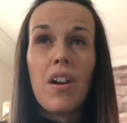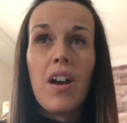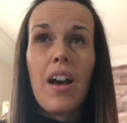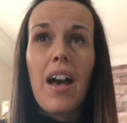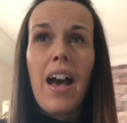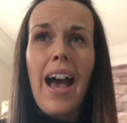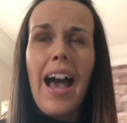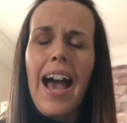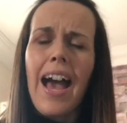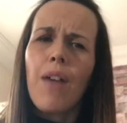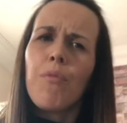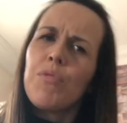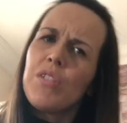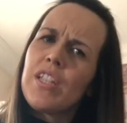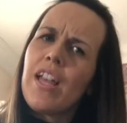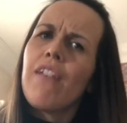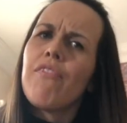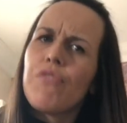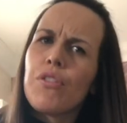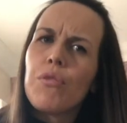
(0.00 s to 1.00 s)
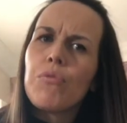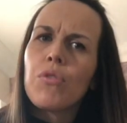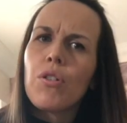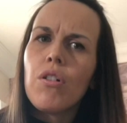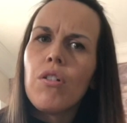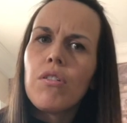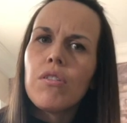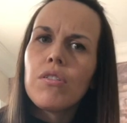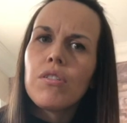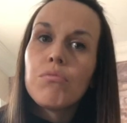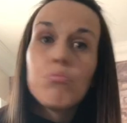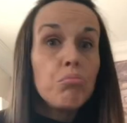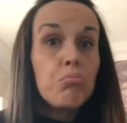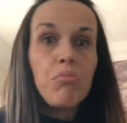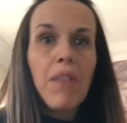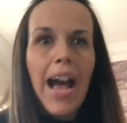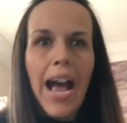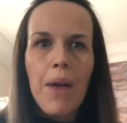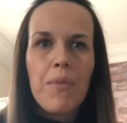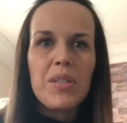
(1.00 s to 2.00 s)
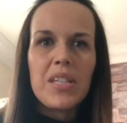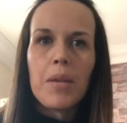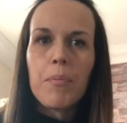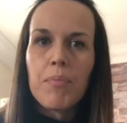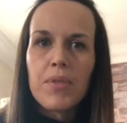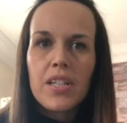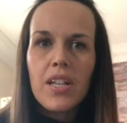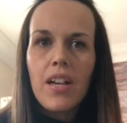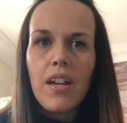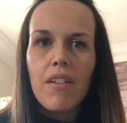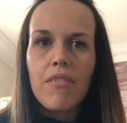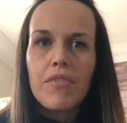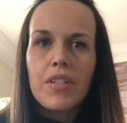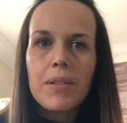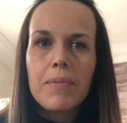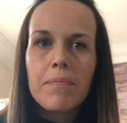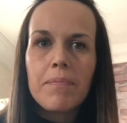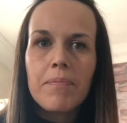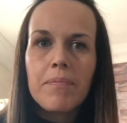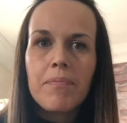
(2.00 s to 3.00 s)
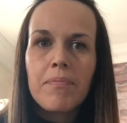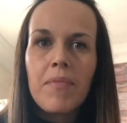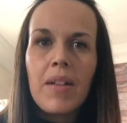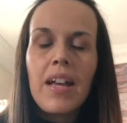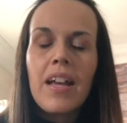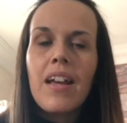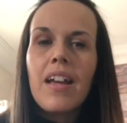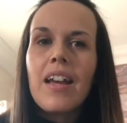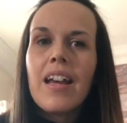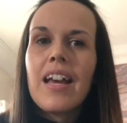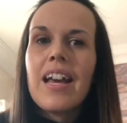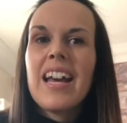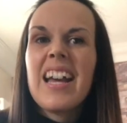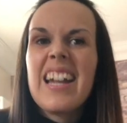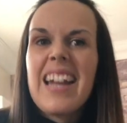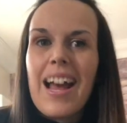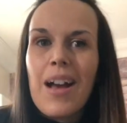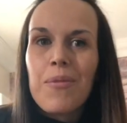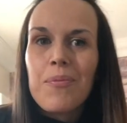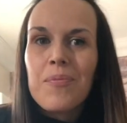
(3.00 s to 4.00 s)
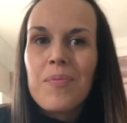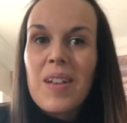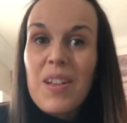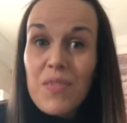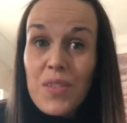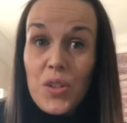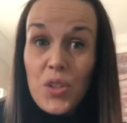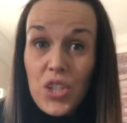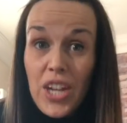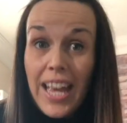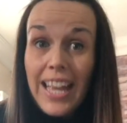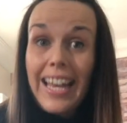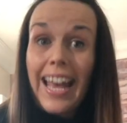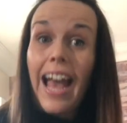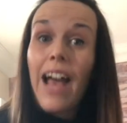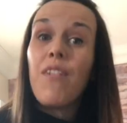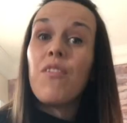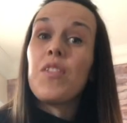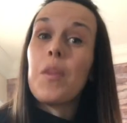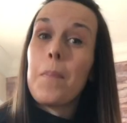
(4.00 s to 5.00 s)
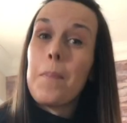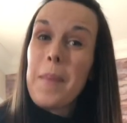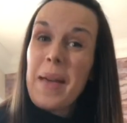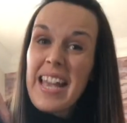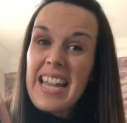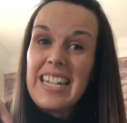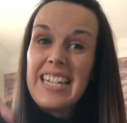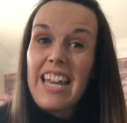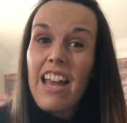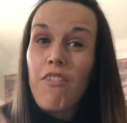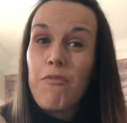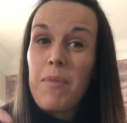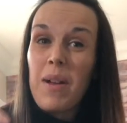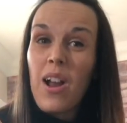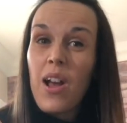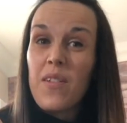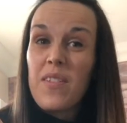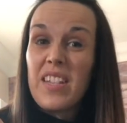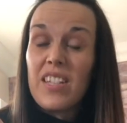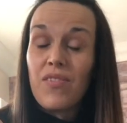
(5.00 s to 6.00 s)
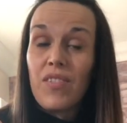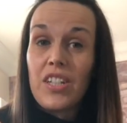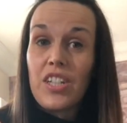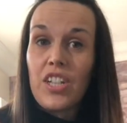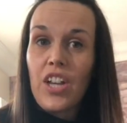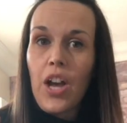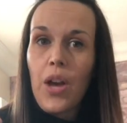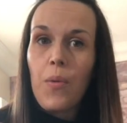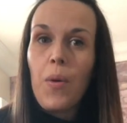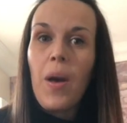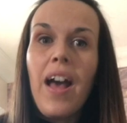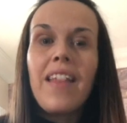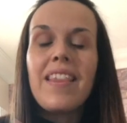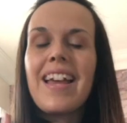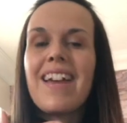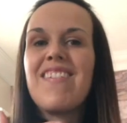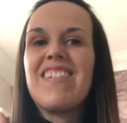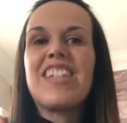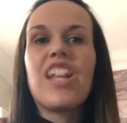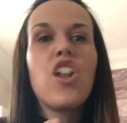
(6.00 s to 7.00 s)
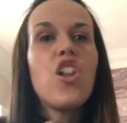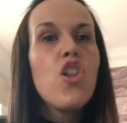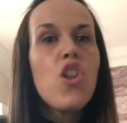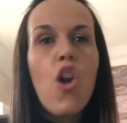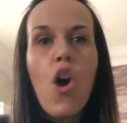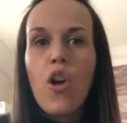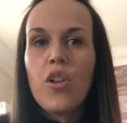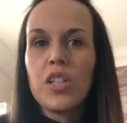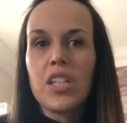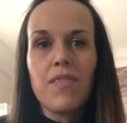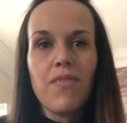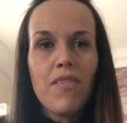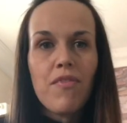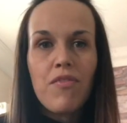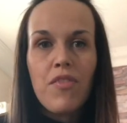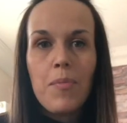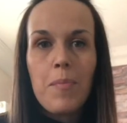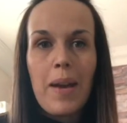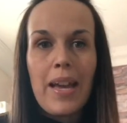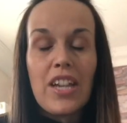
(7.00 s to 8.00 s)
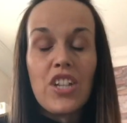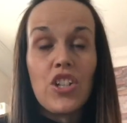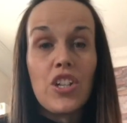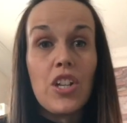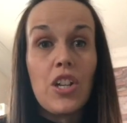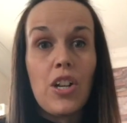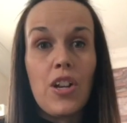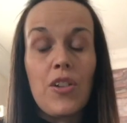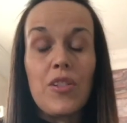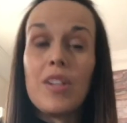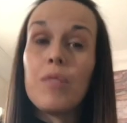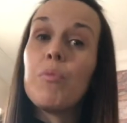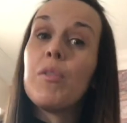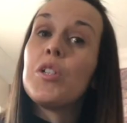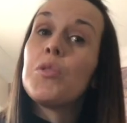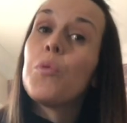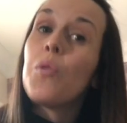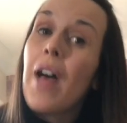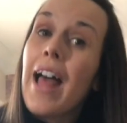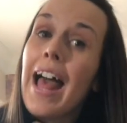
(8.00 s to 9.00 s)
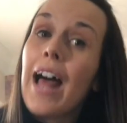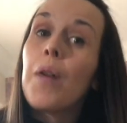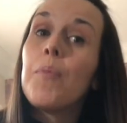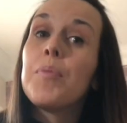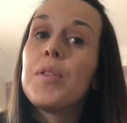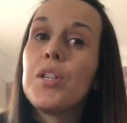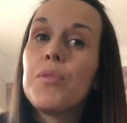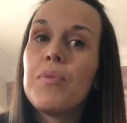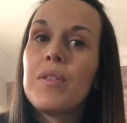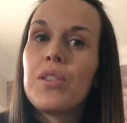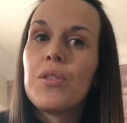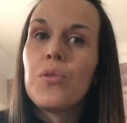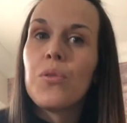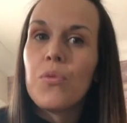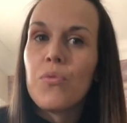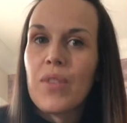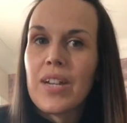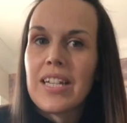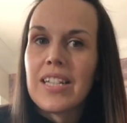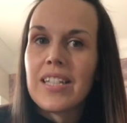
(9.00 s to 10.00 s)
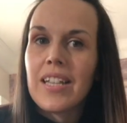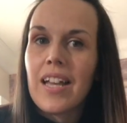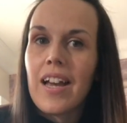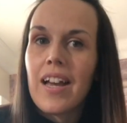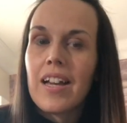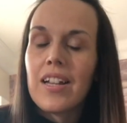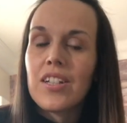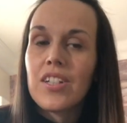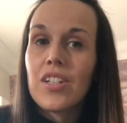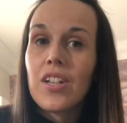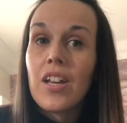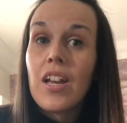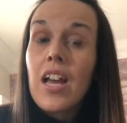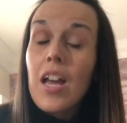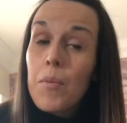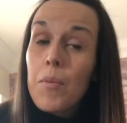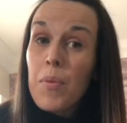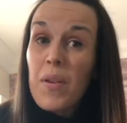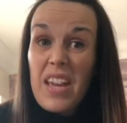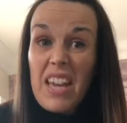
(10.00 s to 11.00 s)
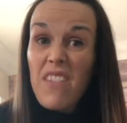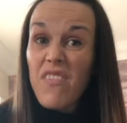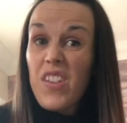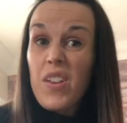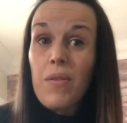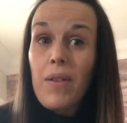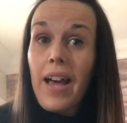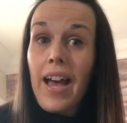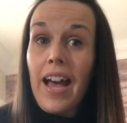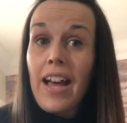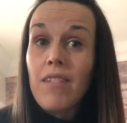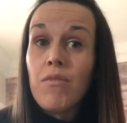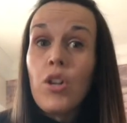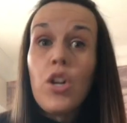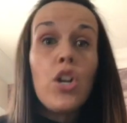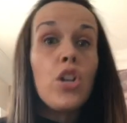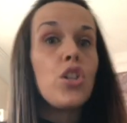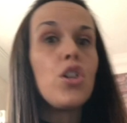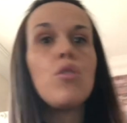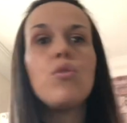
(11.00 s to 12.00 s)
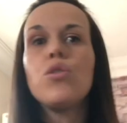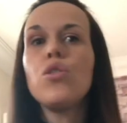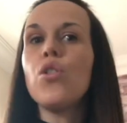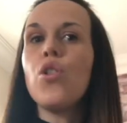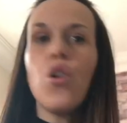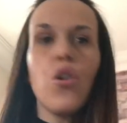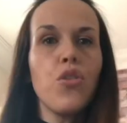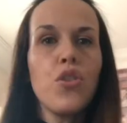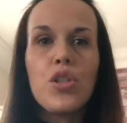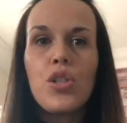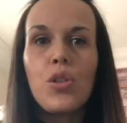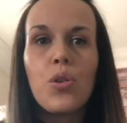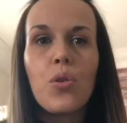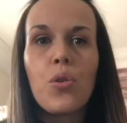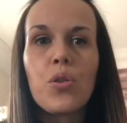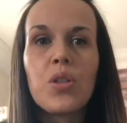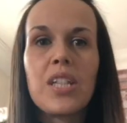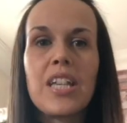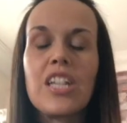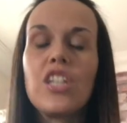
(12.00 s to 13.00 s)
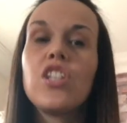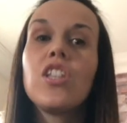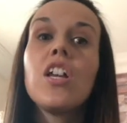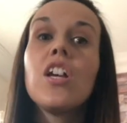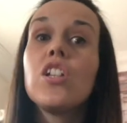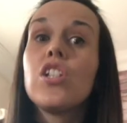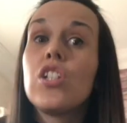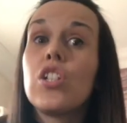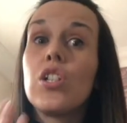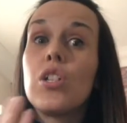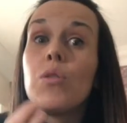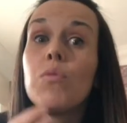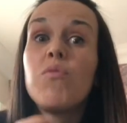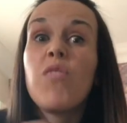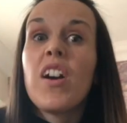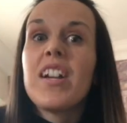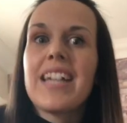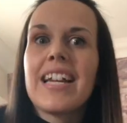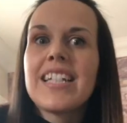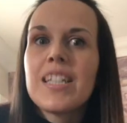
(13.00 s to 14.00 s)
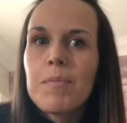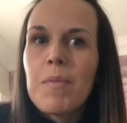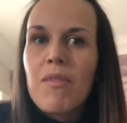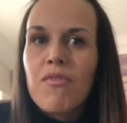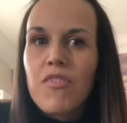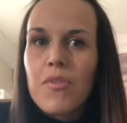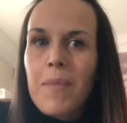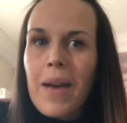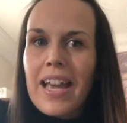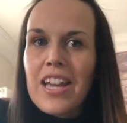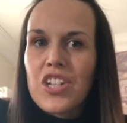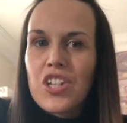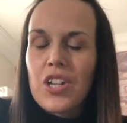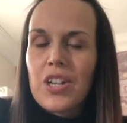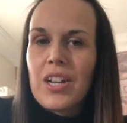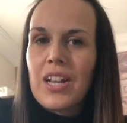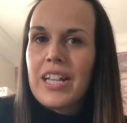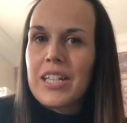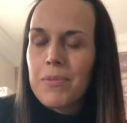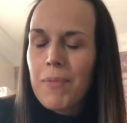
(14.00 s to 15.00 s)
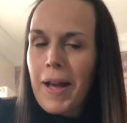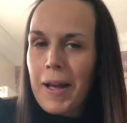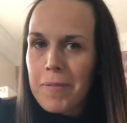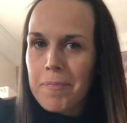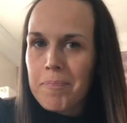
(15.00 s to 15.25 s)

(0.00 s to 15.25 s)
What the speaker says: How was their food cooked? How was it preserved? Now, if you check out the PDF below this video, there is lots of information included which will help you with your research. But if you can, use other sources to find out some information as well.